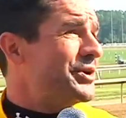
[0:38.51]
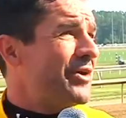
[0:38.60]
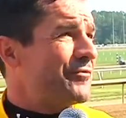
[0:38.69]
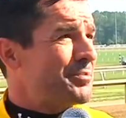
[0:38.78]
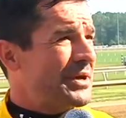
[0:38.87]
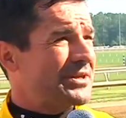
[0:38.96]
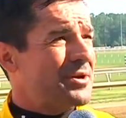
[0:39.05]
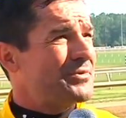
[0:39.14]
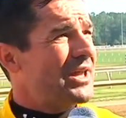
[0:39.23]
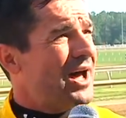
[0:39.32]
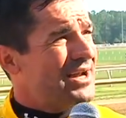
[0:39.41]
enough, I picked
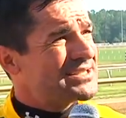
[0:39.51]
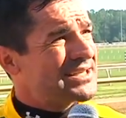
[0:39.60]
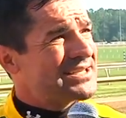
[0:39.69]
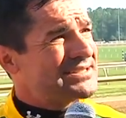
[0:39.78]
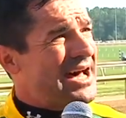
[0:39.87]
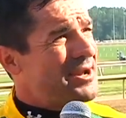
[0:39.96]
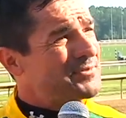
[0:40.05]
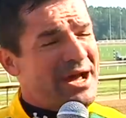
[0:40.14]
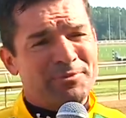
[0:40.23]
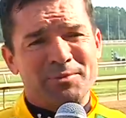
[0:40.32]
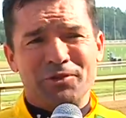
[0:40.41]
up the lines, kissed at him,
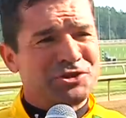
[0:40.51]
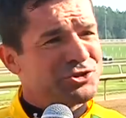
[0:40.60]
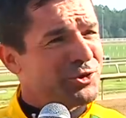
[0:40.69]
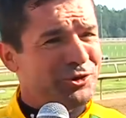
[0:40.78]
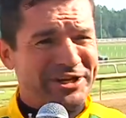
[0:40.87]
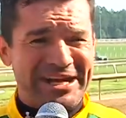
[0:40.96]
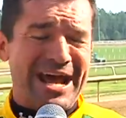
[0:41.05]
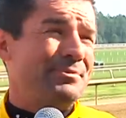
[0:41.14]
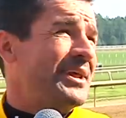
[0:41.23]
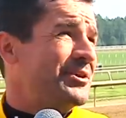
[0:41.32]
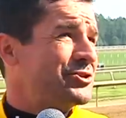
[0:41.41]
tapped him on the shoulder, and he
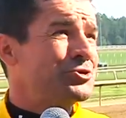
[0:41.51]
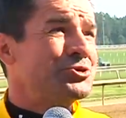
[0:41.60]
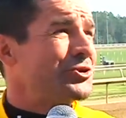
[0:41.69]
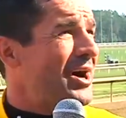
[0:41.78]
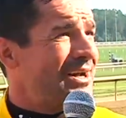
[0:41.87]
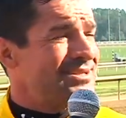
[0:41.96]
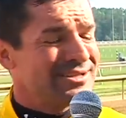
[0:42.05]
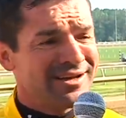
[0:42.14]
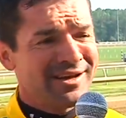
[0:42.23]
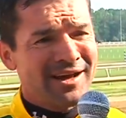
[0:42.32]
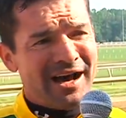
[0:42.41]
had me there in two strides.
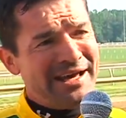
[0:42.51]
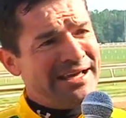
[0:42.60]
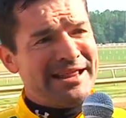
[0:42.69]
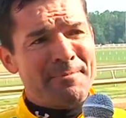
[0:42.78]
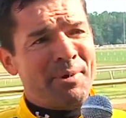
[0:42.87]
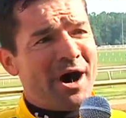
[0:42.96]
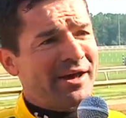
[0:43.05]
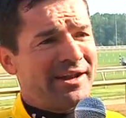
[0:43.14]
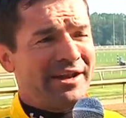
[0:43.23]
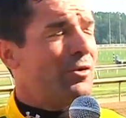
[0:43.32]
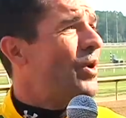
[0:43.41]
I hit that
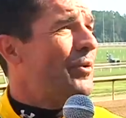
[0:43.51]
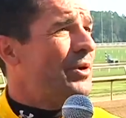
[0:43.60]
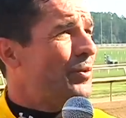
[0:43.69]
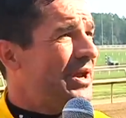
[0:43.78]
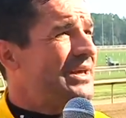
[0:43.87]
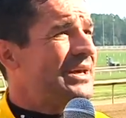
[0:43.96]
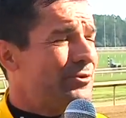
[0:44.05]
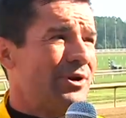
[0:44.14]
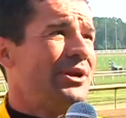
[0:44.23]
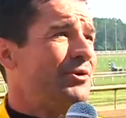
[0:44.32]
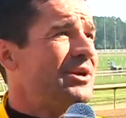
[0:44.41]
pocket, and away we went. He can
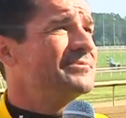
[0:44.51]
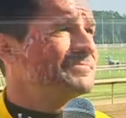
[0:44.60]
really run.